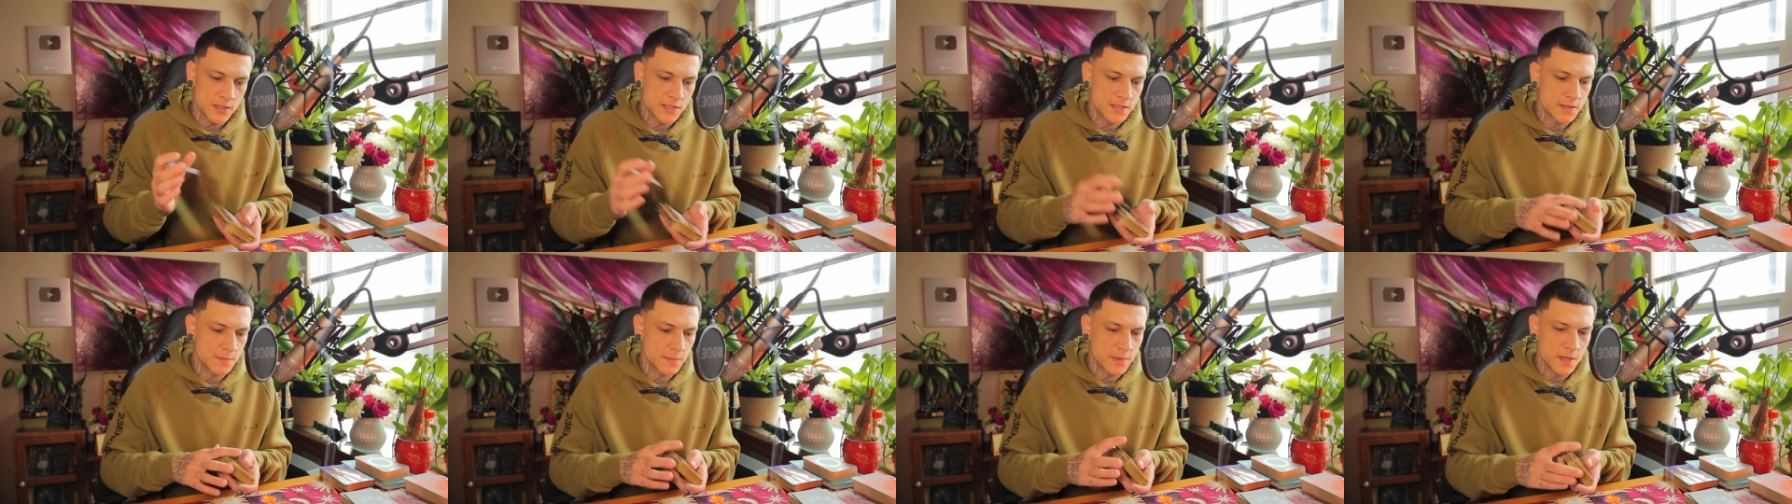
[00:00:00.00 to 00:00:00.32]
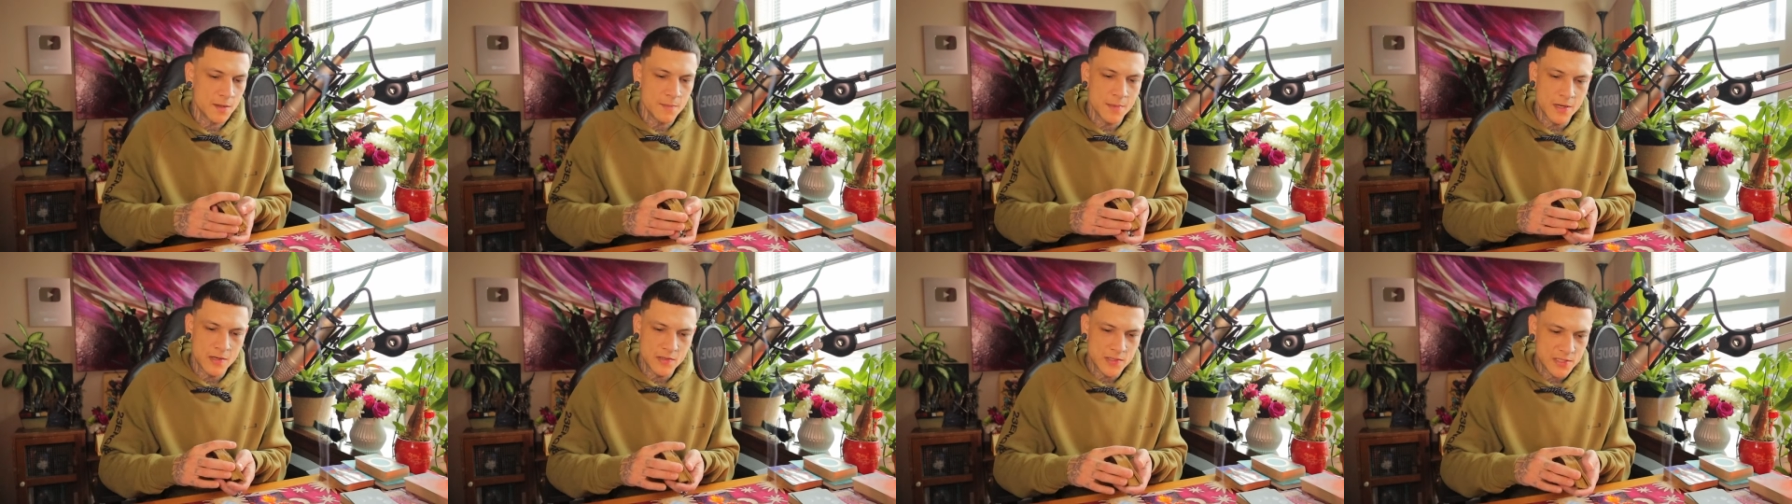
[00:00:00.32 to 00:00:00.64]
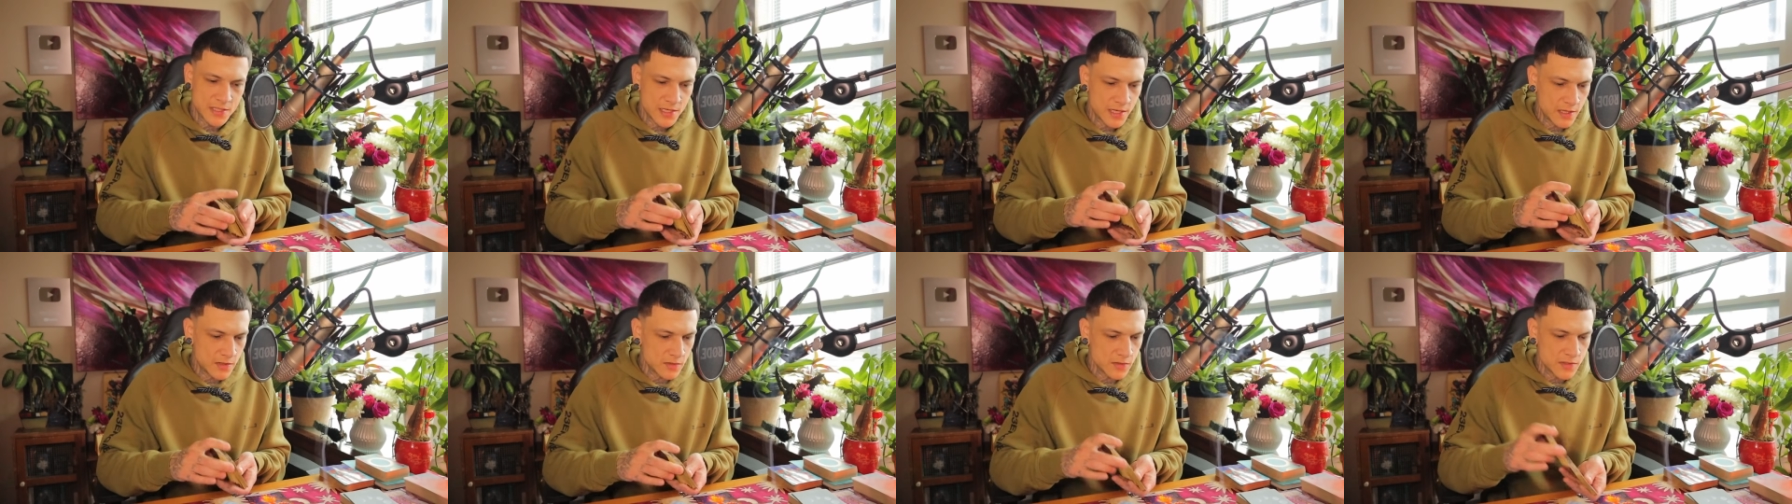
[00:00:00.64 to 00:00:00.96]
something about
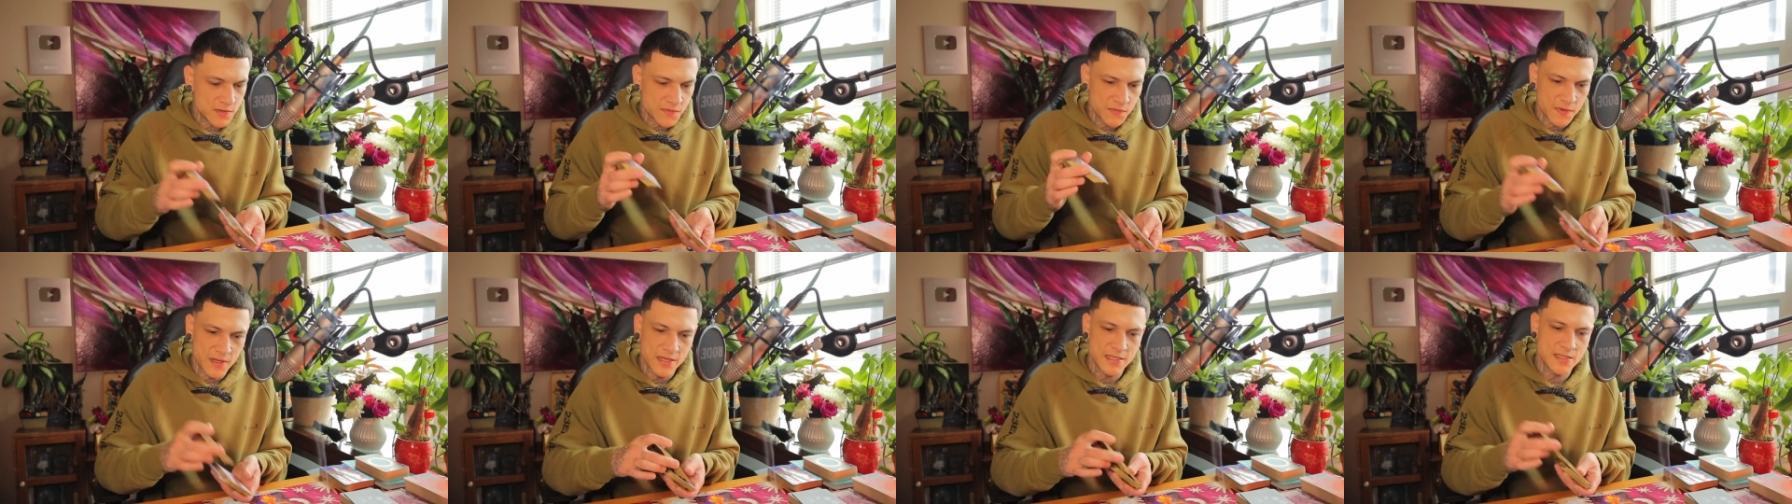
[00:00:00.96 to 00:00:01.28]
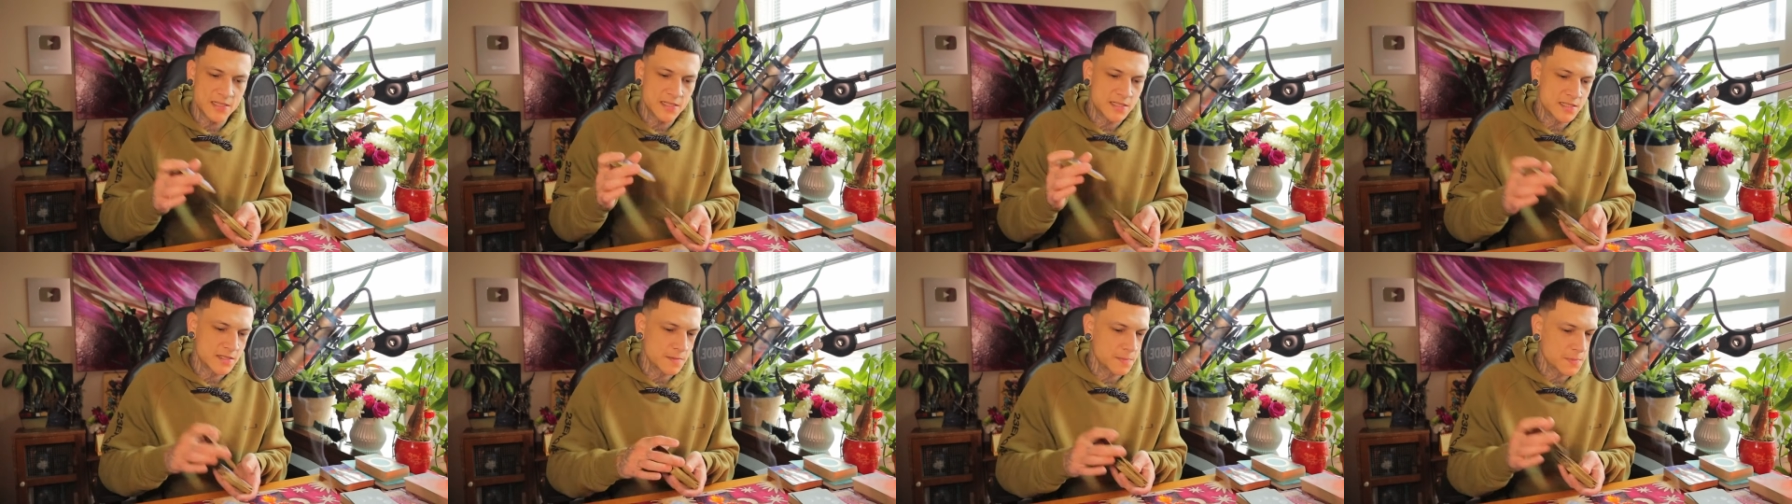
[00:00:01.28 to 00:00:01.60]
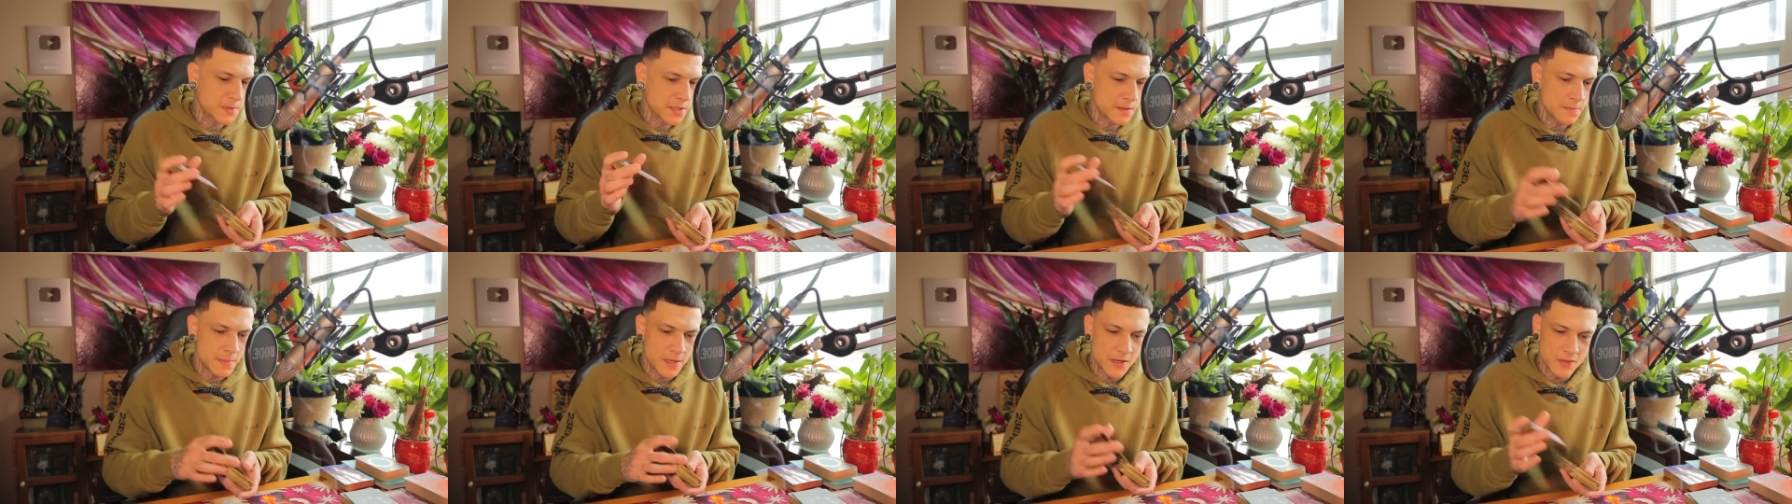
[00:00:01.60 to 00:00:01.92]
cycles, phases,
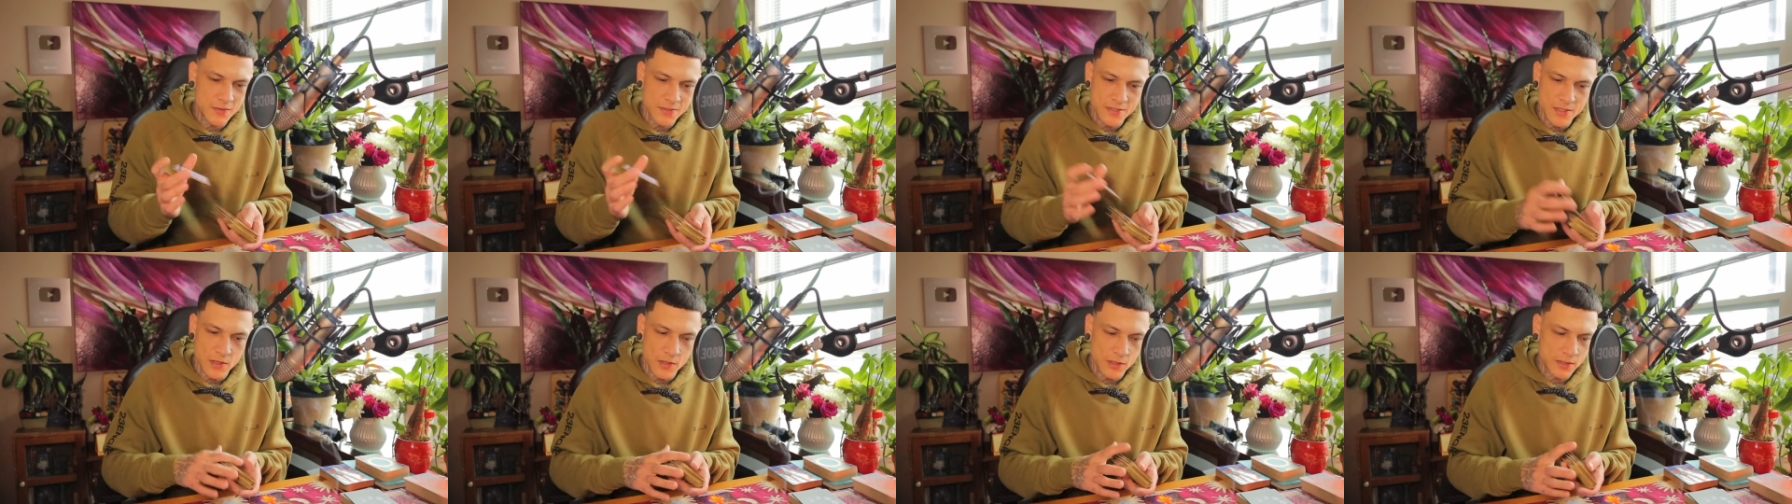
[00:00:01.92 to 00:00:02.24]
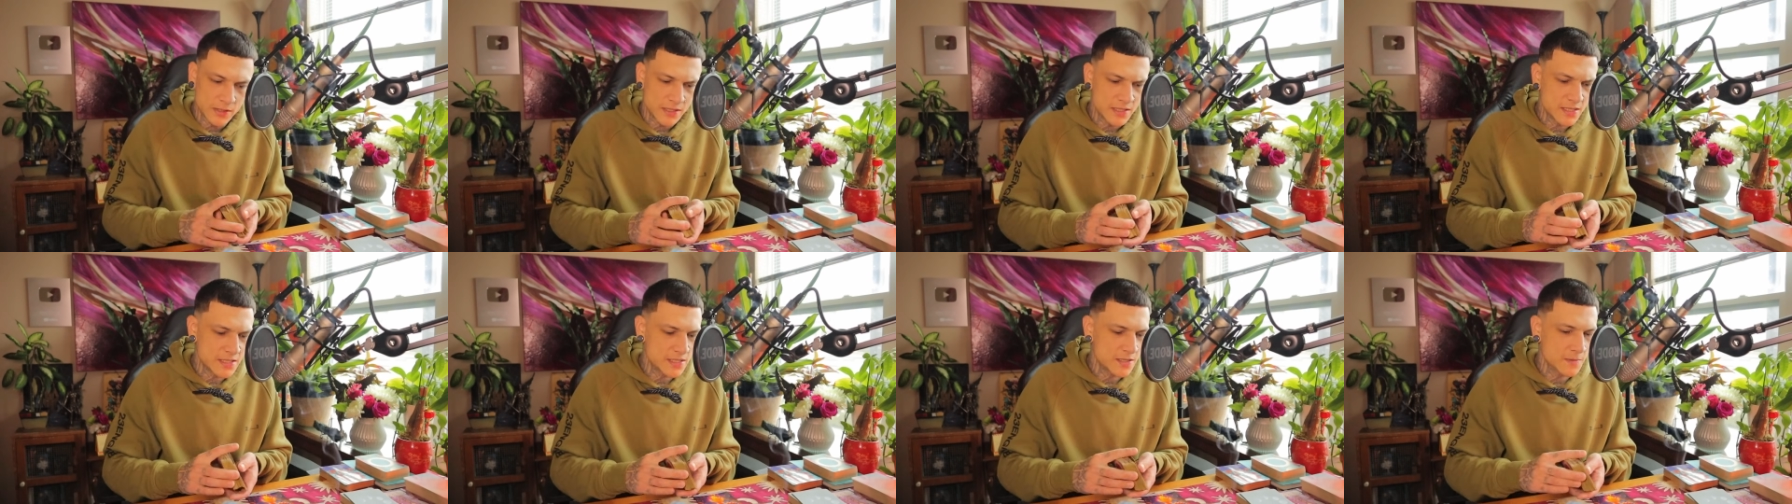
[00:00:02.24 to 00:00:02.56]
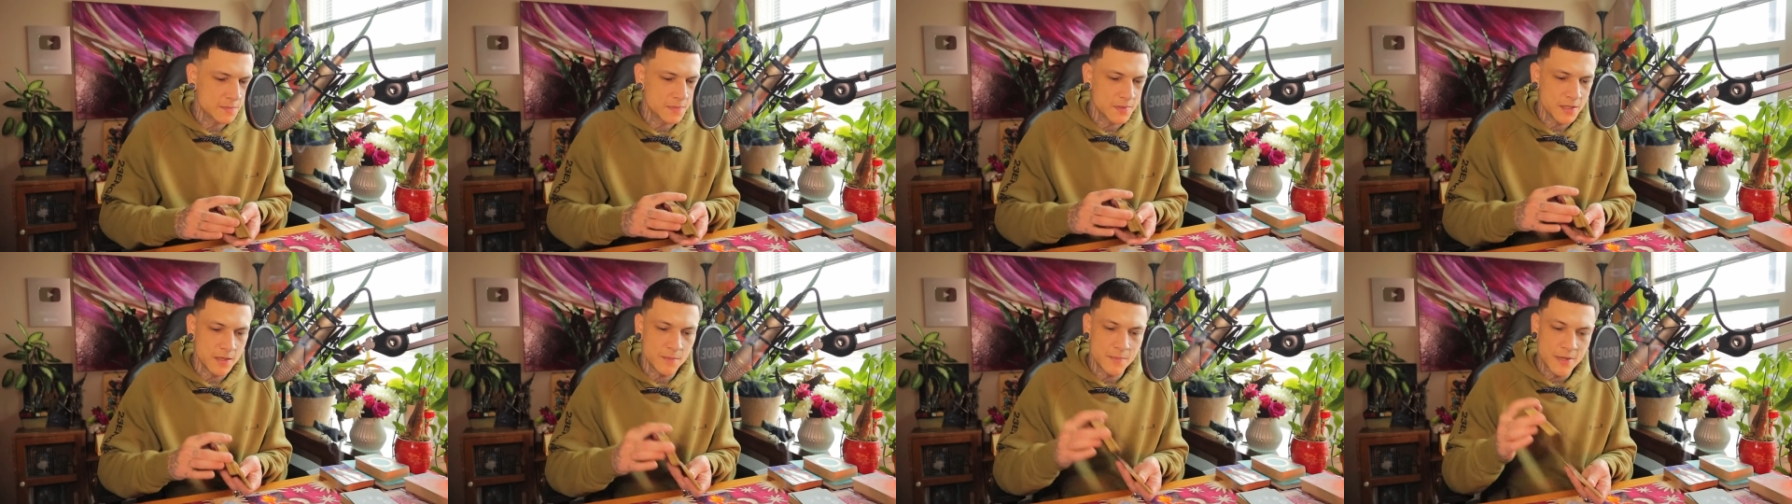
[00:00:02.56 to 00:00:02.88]
something about darkness,
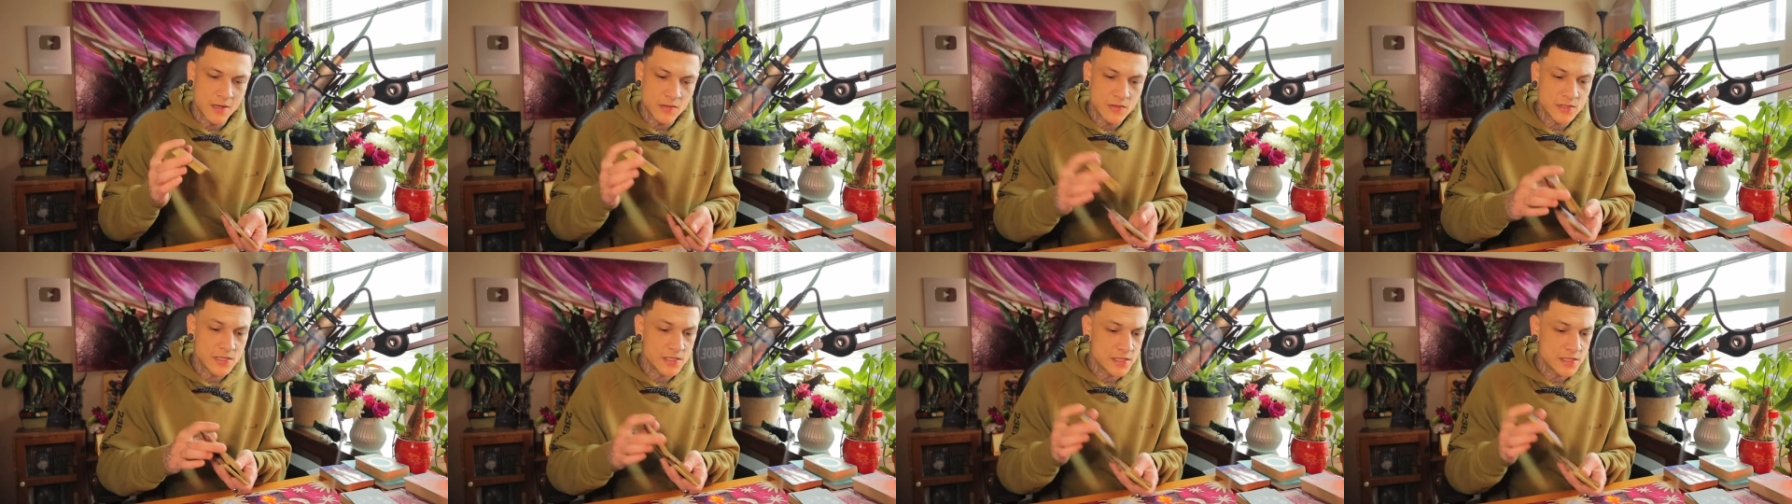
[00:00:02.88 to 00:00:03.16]
something about